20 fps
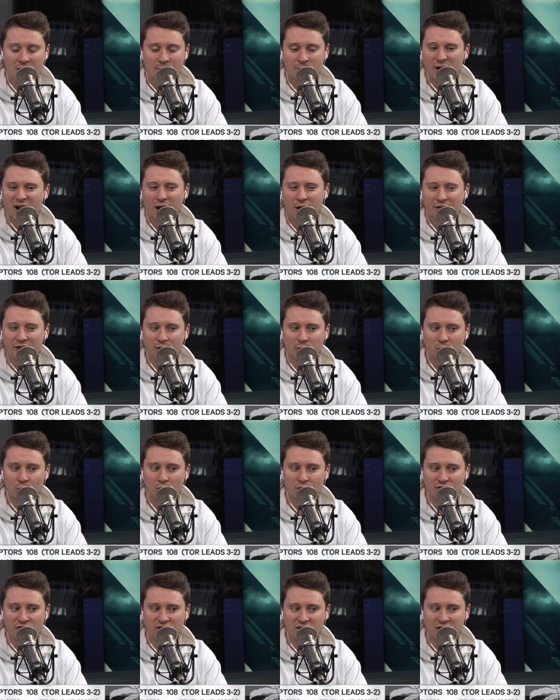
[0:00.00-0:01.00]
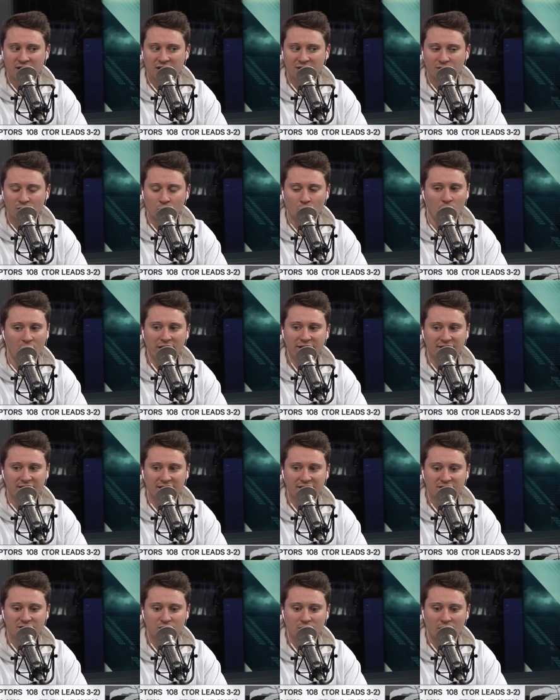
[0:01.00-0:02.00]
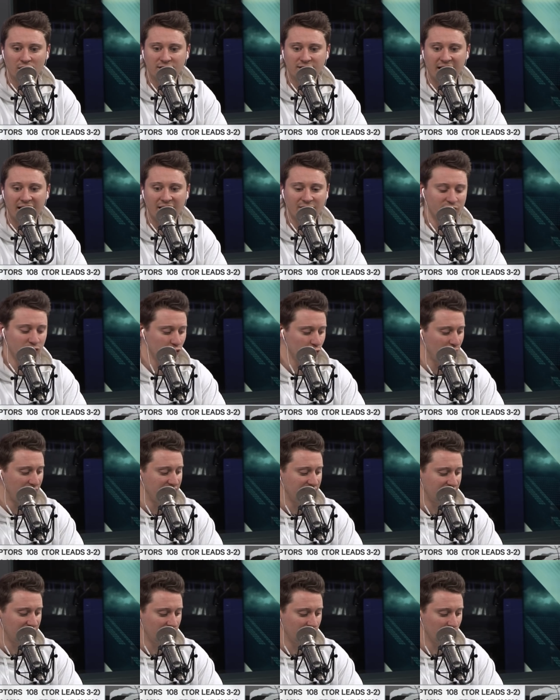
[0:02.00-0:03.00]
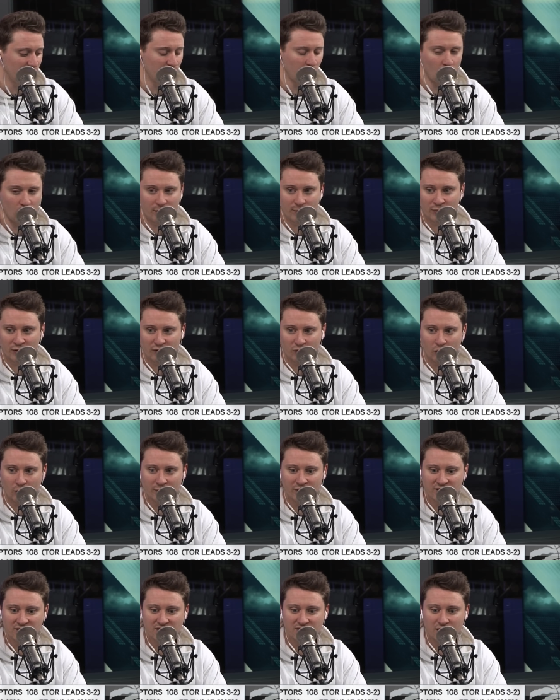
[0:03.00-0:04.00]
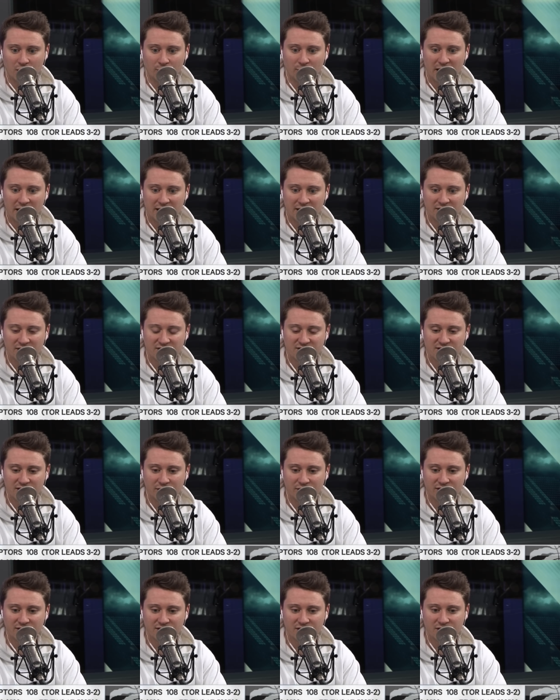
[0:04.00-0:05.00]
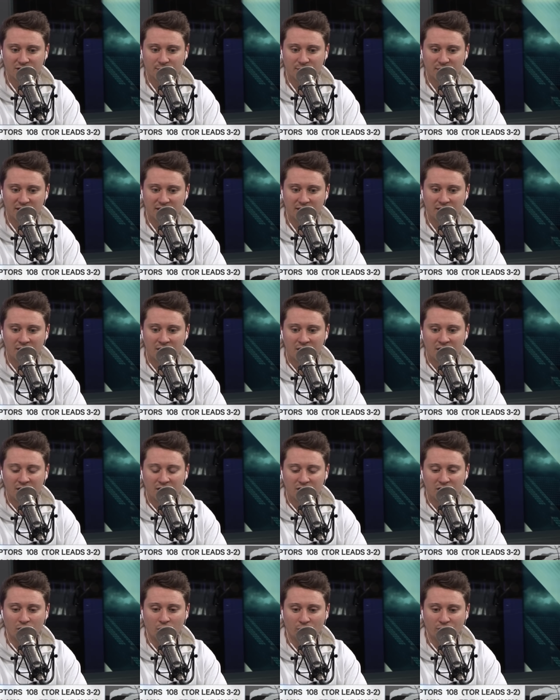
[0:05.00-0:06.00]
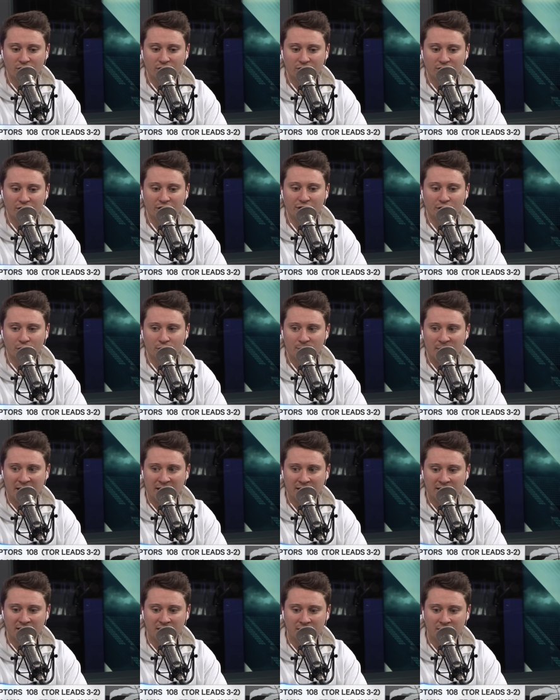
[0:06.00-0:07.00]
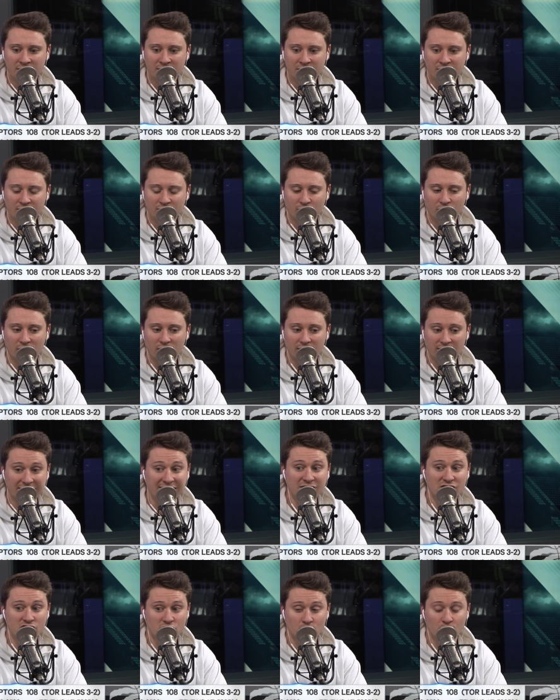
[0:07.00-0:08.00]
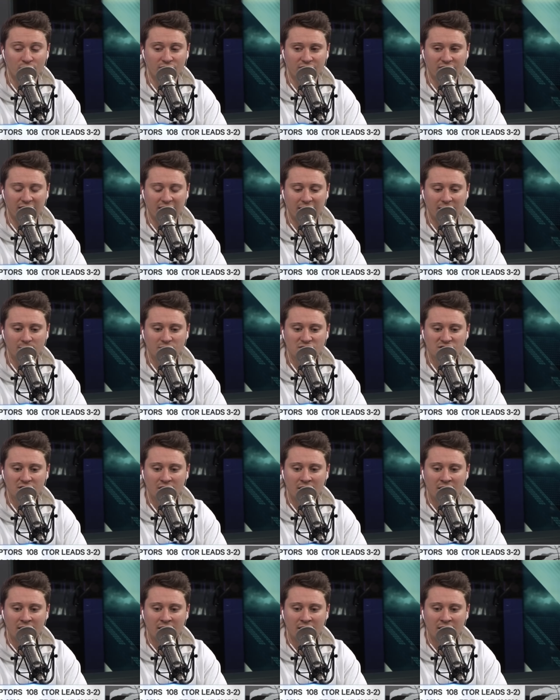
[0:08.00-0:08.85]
But I don't think we would have seen even quite this uh, to have two 18 point performances already in the series and to be, you know, the the third man in for at least two of the games.